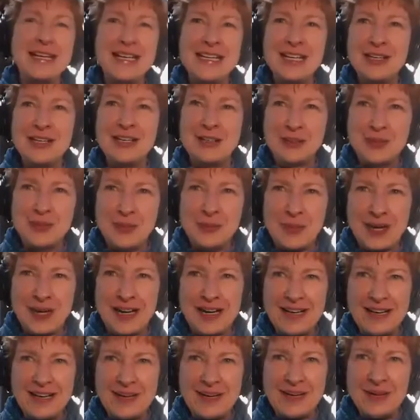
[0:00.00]
in your
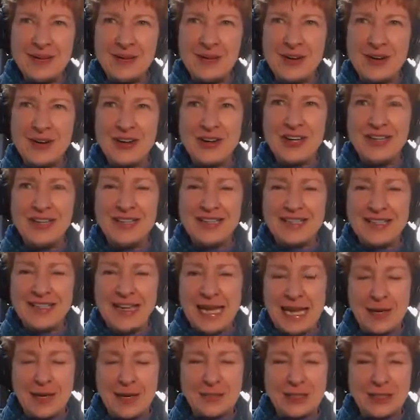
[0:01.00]
bio on
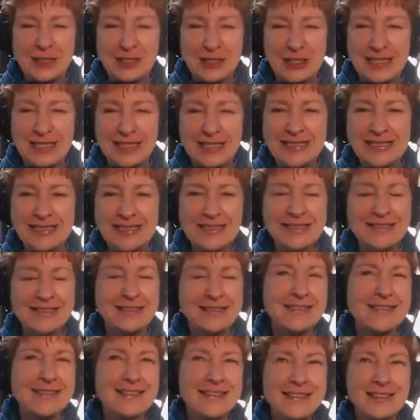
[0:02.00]
Amazon,
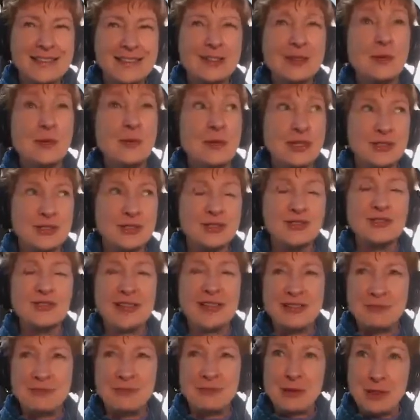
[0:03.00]
and your books are
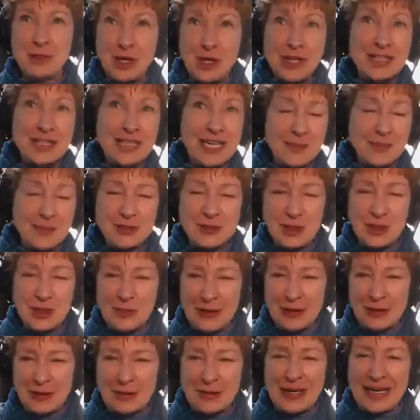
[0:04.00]
available on Amazon,
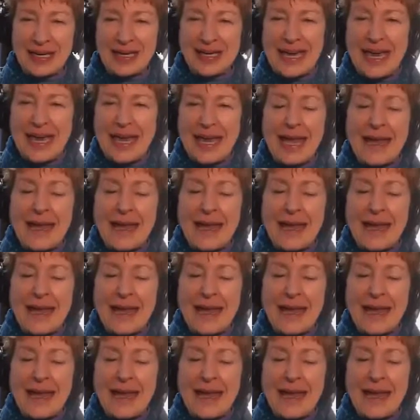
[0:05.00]
by the way,